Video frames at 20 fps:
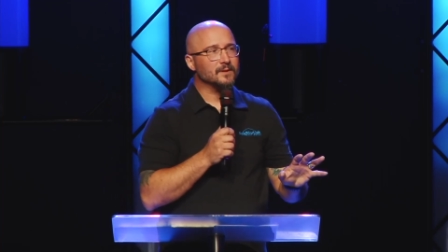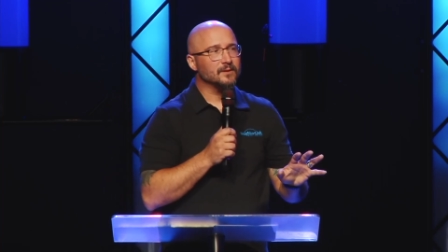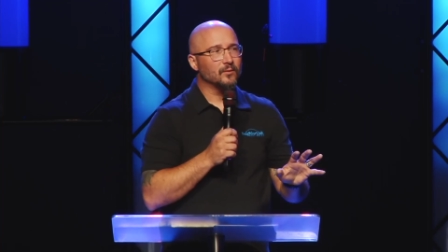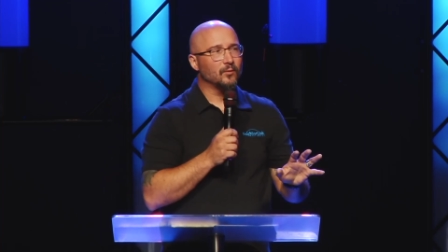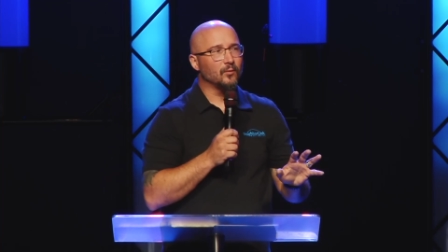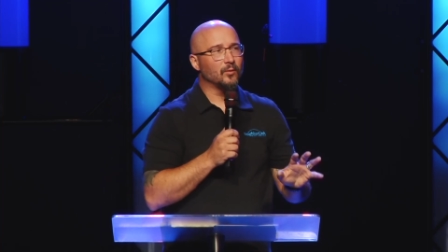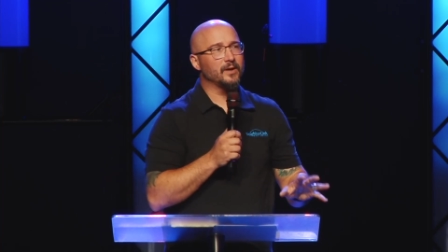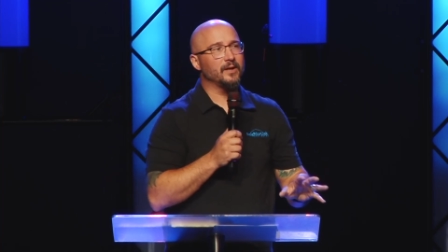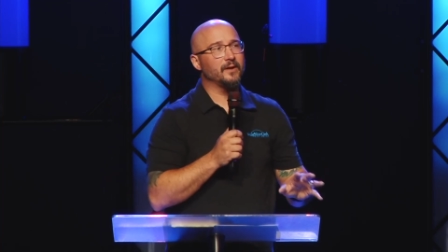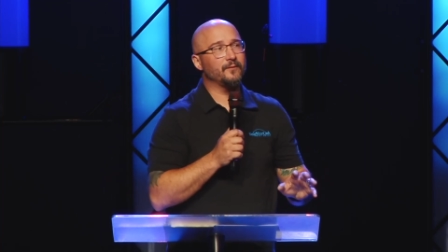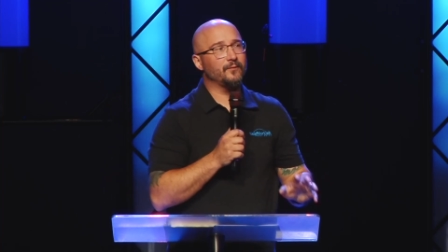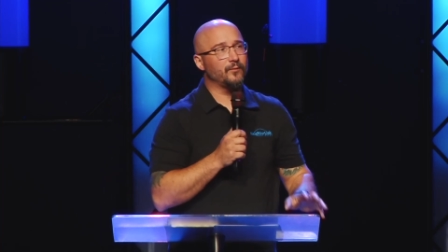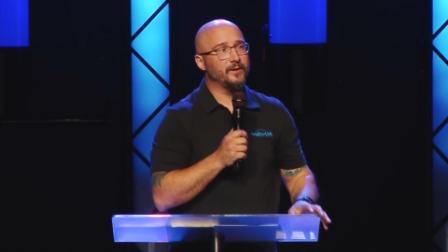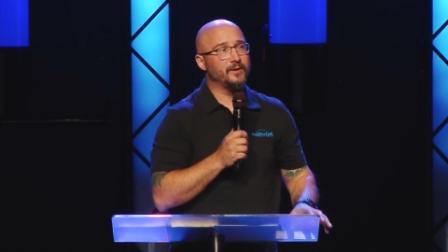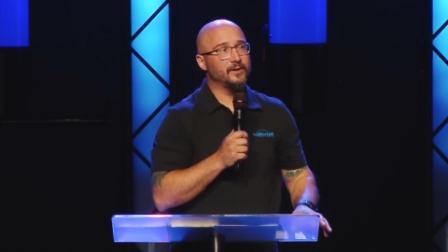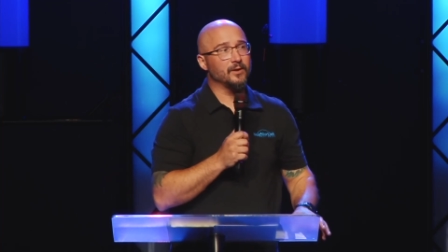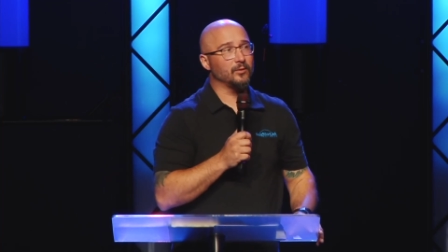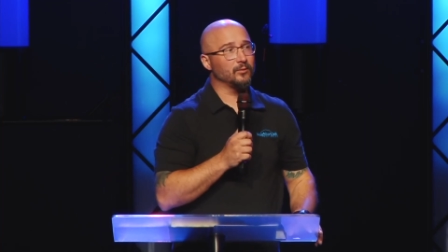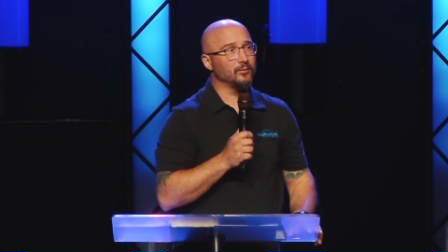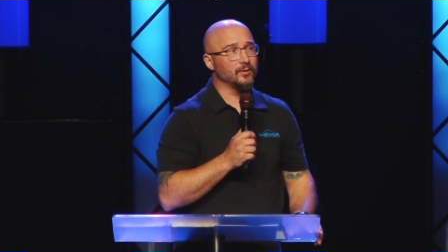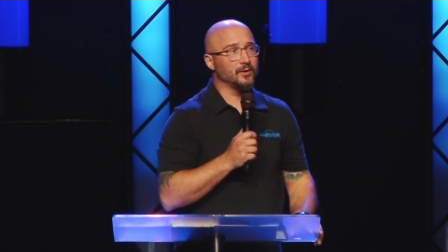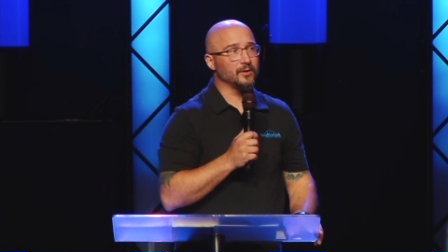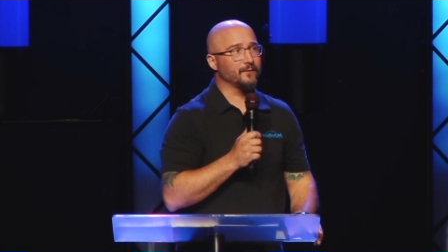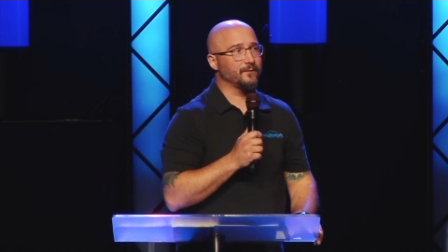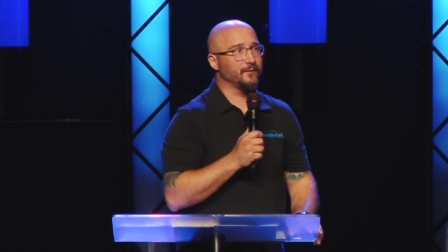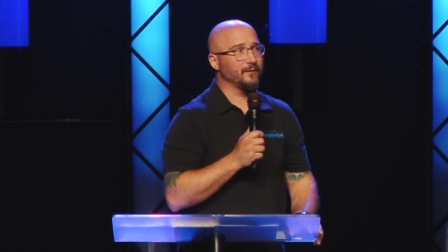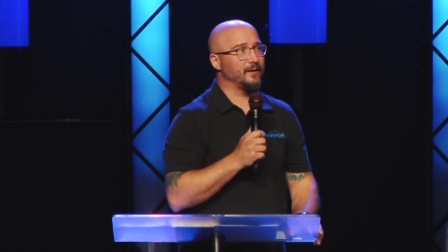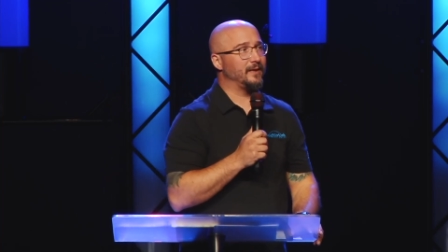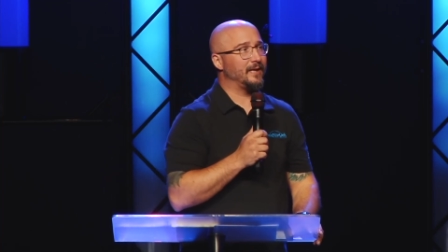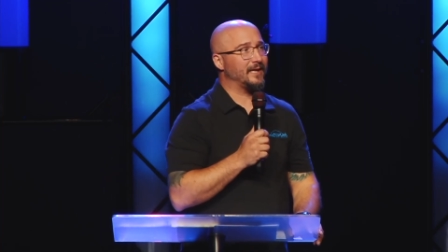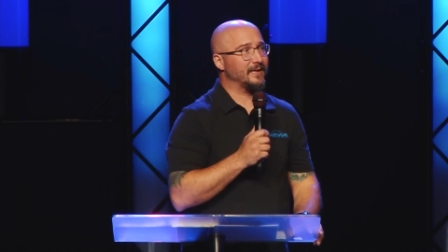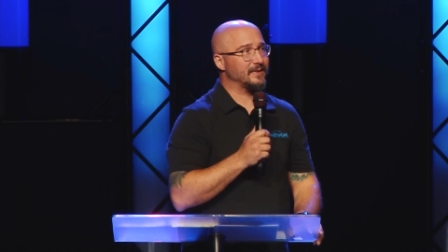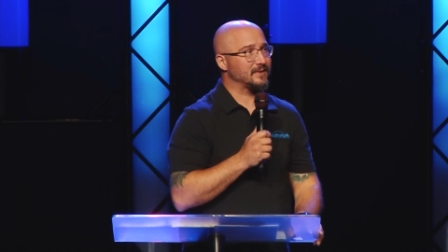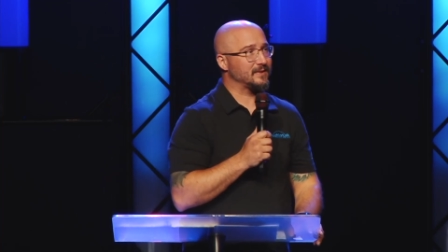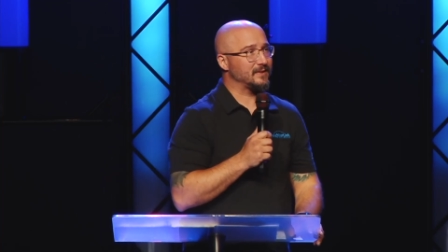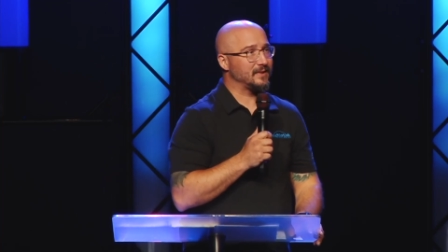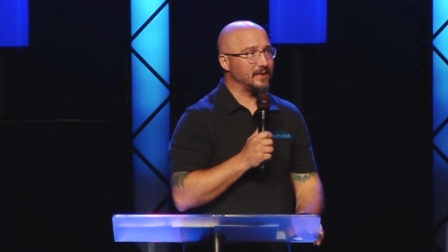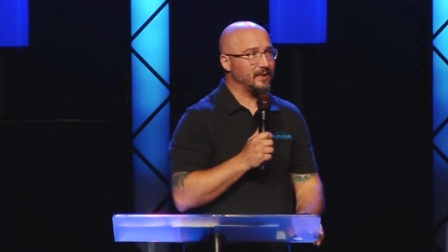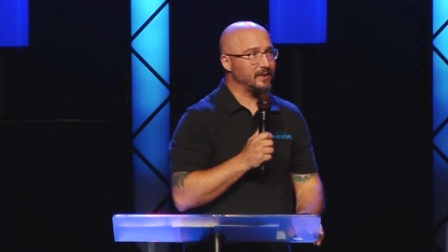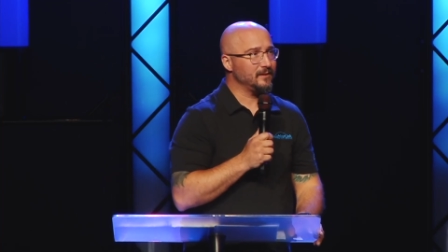What if we don't look for the next
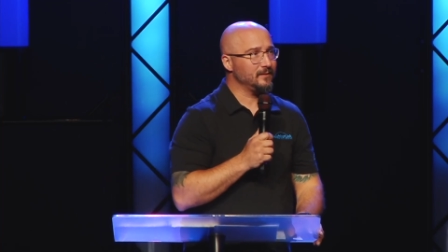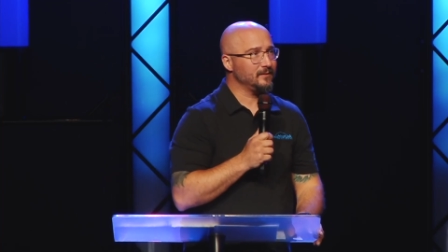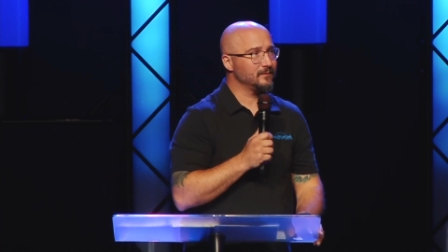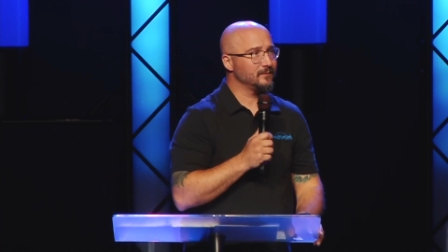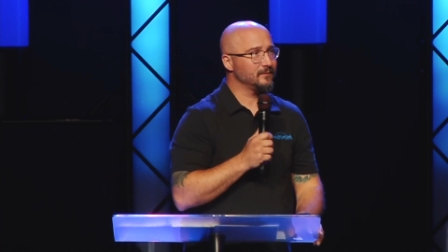thing,